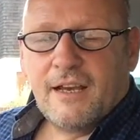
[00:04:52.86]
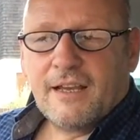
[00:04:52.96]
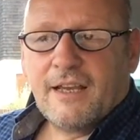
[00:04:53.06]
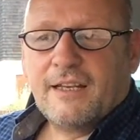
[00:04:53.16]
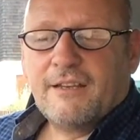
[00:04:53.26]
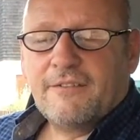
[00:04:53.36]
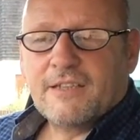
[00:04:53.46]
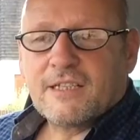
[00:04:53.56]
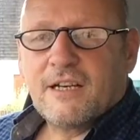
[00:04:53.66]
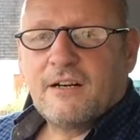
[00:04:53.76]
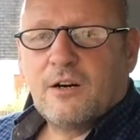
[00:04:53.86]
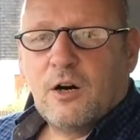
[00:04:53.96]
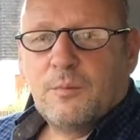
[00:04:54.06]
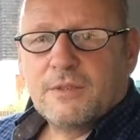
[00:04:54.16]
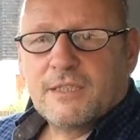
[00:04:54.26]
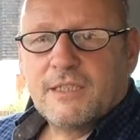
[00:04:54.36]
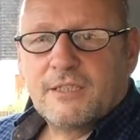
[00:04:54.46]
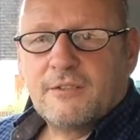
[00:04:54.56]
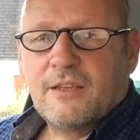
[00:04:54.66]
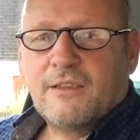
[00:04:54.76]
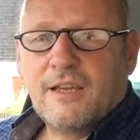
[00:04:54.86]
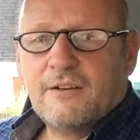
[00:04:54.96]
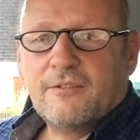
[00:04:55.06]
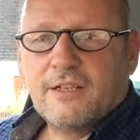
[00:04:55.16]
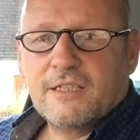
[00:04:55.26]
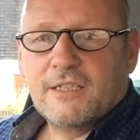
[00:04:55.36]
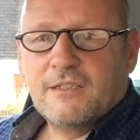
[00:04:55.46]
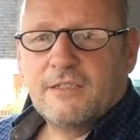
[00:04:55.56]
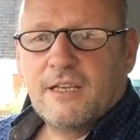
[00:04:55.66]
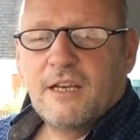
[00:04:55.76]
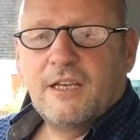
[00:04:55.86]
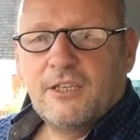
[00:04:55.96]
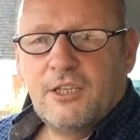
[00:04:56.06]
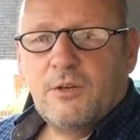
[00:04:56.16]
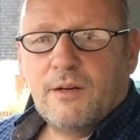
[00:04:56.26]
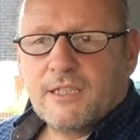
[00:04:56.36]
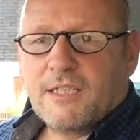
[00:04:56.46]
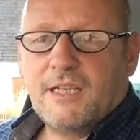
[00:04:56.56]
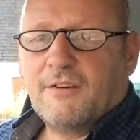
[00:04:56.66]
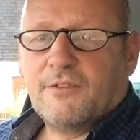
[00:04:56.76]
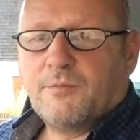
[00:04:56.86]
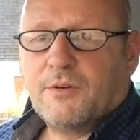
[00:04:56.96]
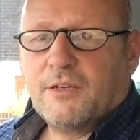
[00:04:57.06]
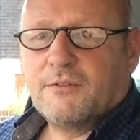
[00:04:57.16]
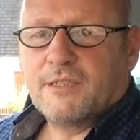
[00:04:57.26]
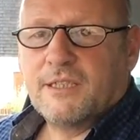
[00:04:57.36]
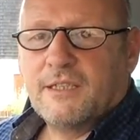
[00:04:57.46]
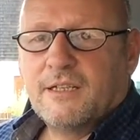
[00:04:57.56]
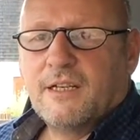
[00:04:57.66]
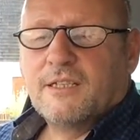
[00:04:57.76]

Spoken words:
Again, if there's a car opposite doing their right turn, you actually have the priority.